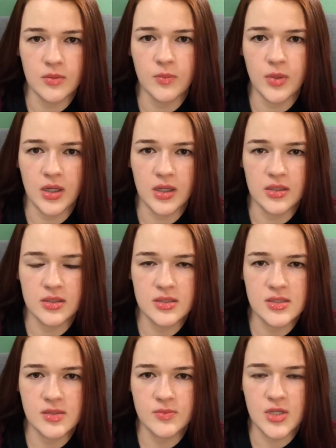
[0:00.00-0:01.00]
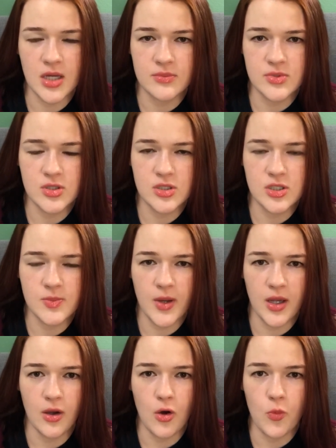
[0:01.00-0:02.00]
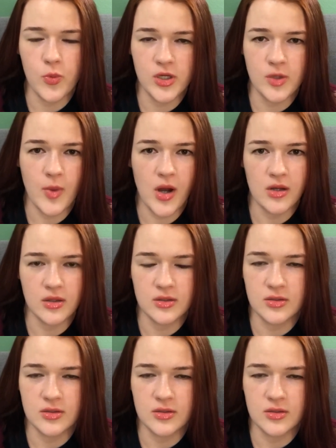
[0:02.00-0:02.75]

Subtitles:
but sometimes just by opening a bottle,